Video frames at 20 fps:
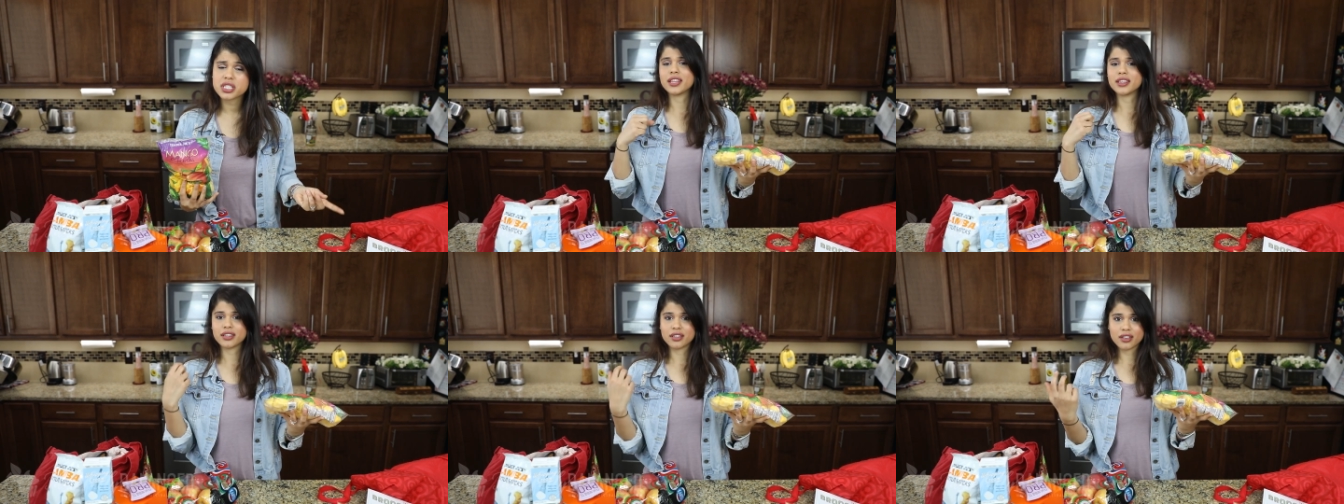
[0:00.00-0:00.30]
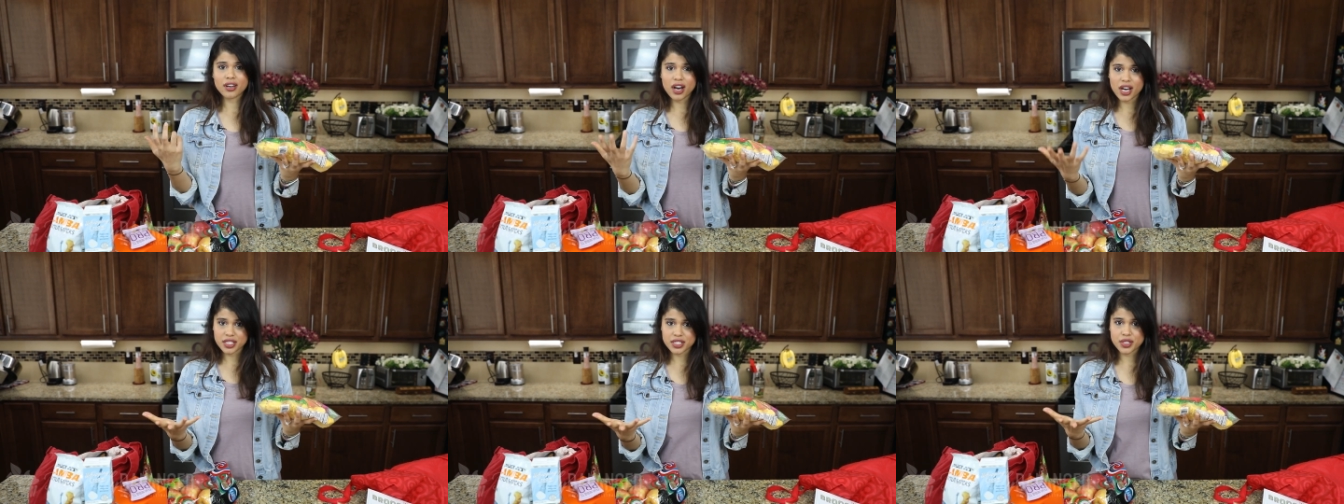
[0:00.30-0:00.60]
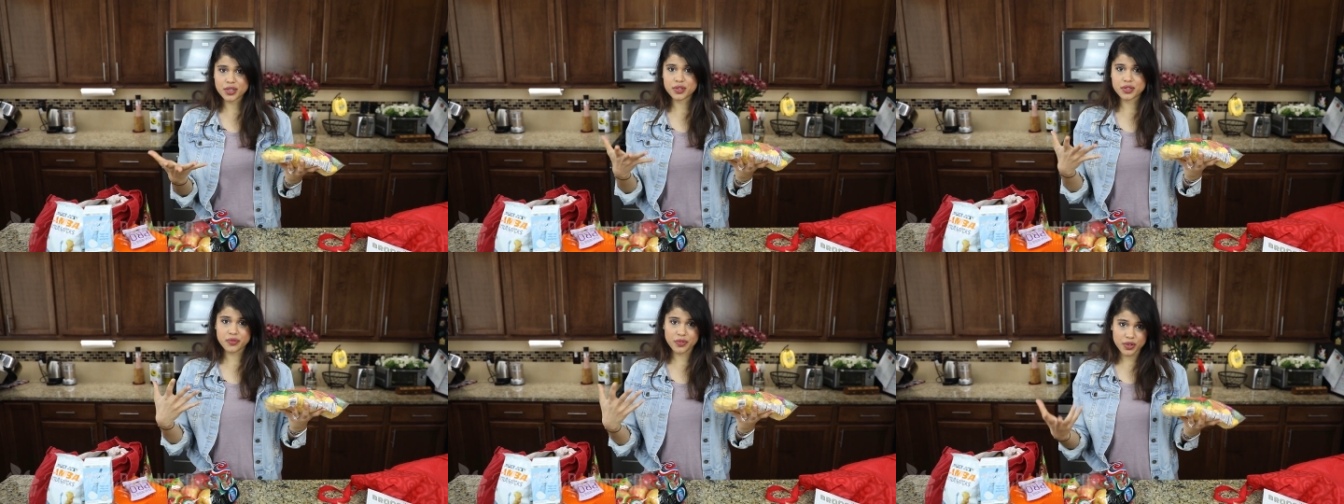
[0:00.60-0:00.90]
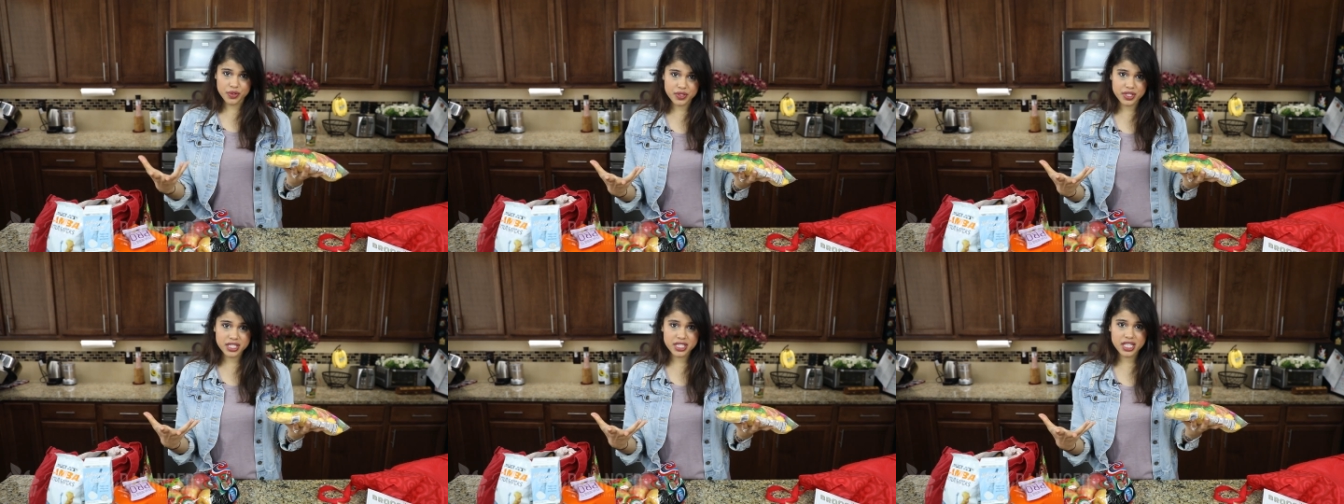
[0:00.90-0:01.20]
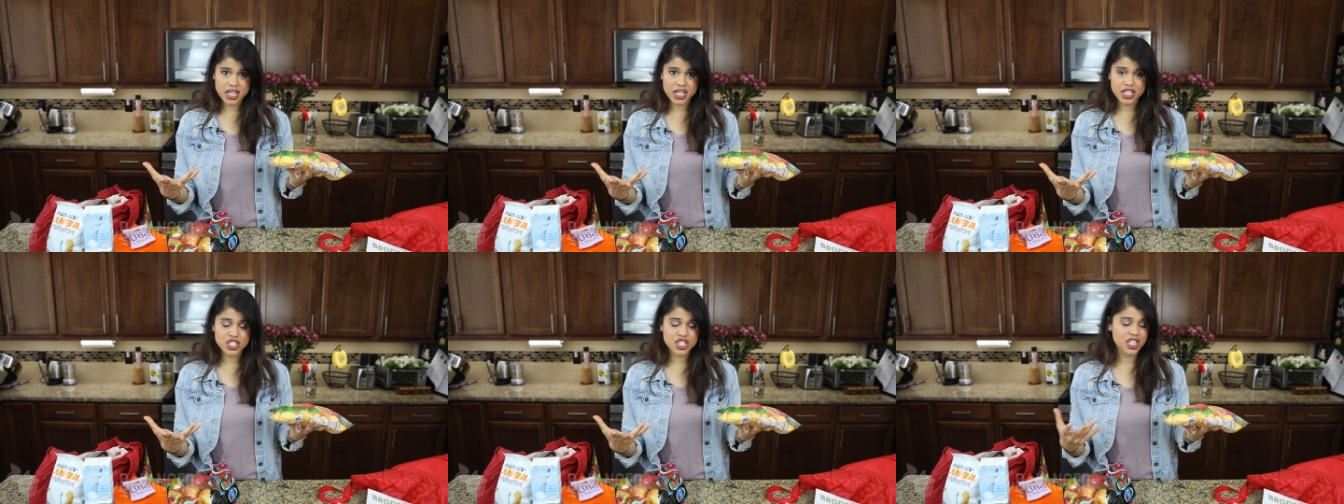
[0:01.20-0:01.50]
In Costco's frozen
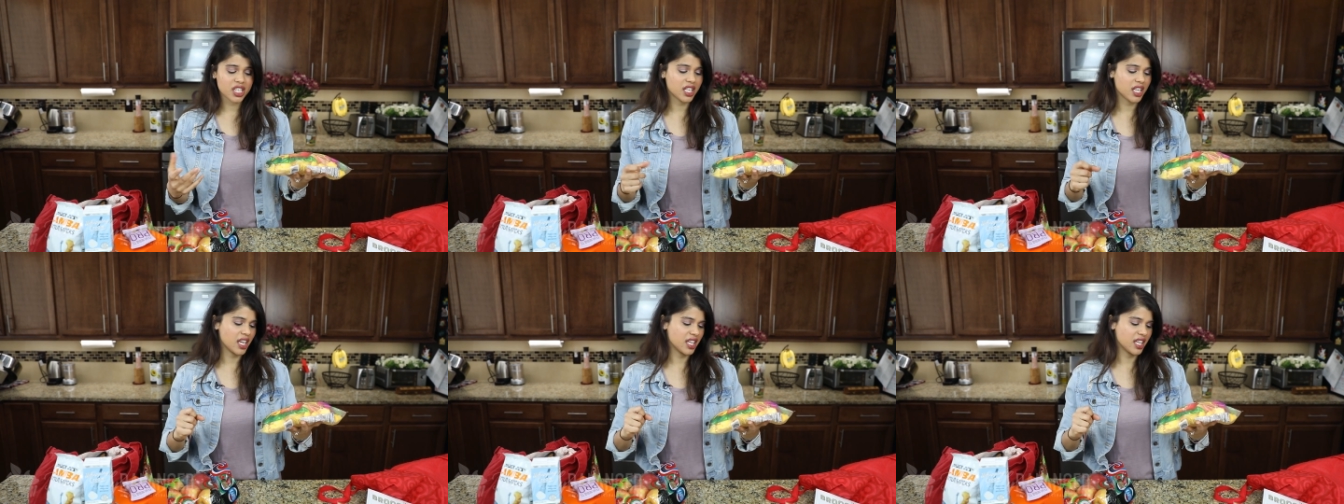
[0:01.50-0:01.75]
section,